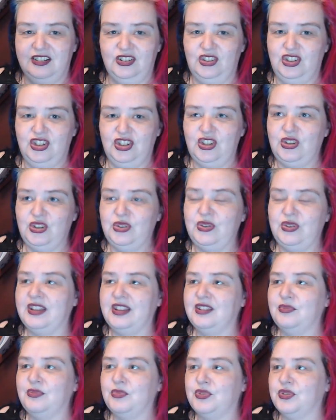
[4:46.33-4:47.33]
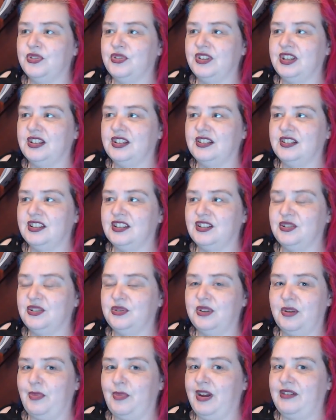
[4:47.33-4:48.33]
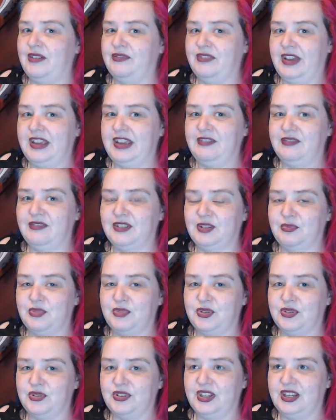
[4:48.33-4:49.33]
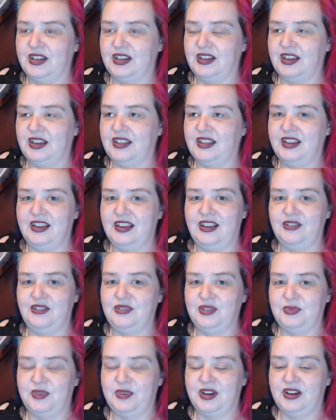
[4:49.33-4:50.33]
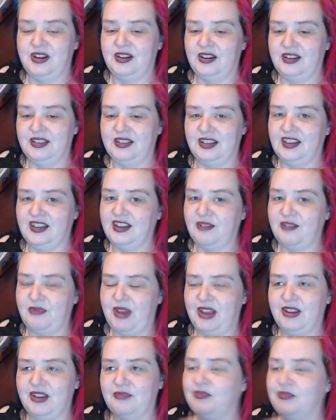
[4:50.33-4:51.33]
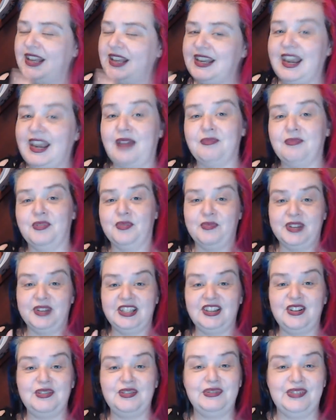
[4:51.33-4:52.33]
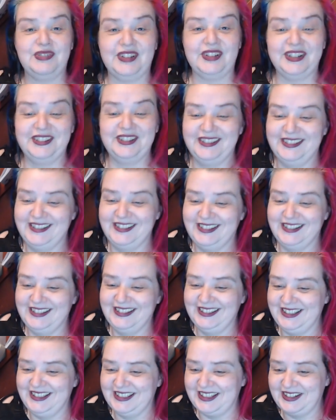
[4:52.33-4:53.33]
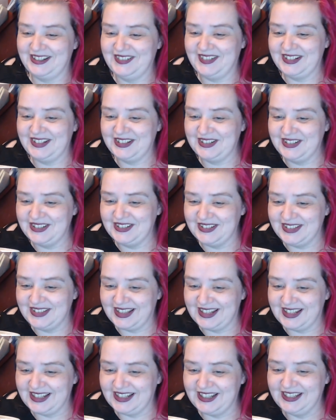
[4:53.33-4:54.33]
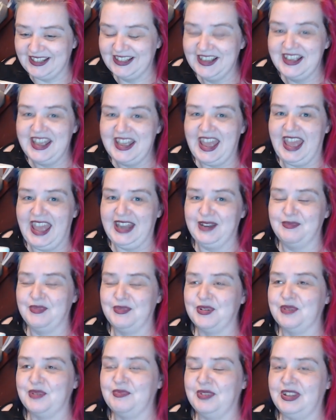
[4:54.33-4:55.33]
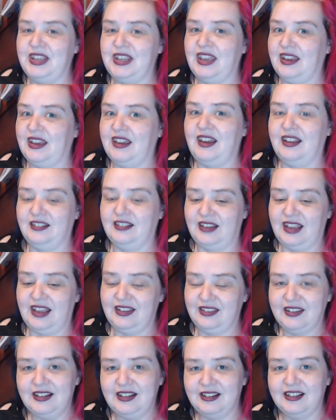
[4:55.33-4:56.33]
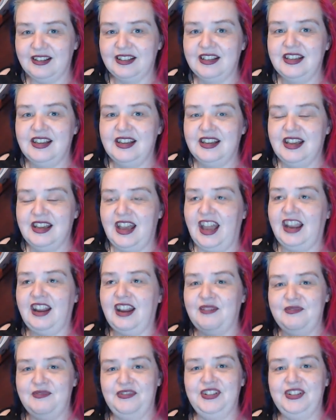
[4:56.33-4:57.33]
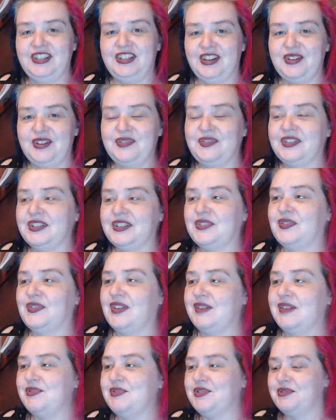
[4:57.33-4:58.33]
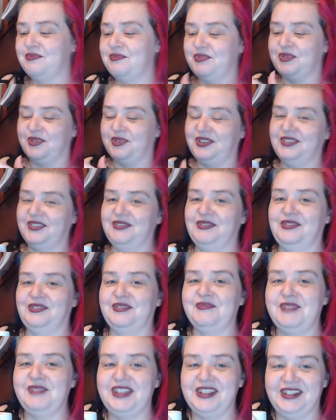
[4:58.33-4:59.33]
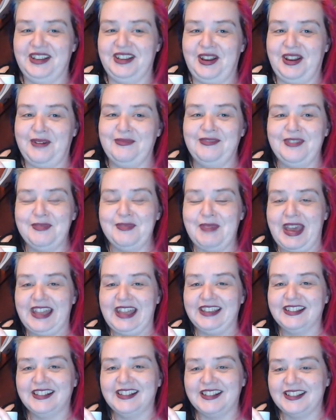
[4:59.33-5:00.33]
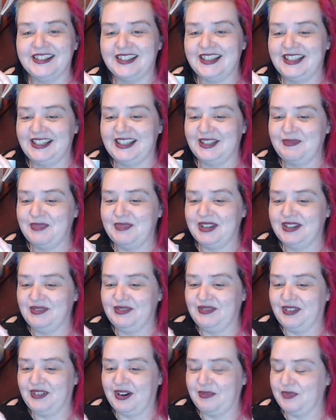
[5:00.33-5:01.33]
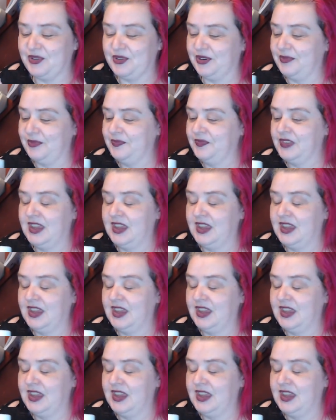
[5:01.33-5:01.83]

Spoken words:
2 in the morning till about 5 in the morning, and then go to work and then come home and nap on my sofa. So I don't do that anymore. But yeah, I think a comfy sofa is far more important for me than a comfy bed because I sleep in it far more.